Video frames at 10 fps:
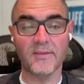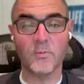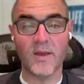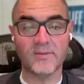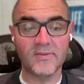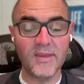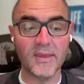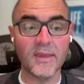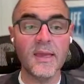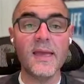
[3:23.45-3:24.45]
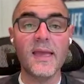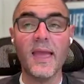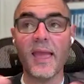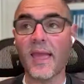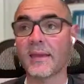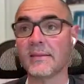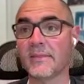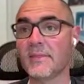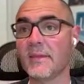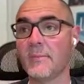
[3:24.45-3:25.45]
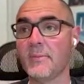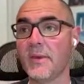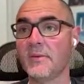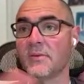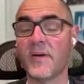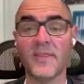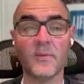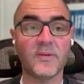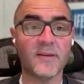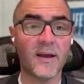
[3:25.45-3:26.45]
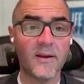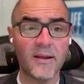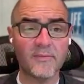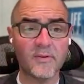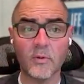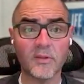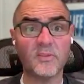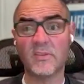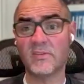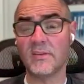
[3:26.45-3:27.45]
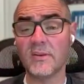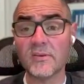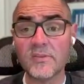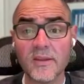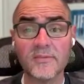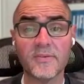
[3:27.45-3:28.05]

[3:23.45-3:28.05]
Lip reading: and USC. And I think AP just finally retired after 16 years in the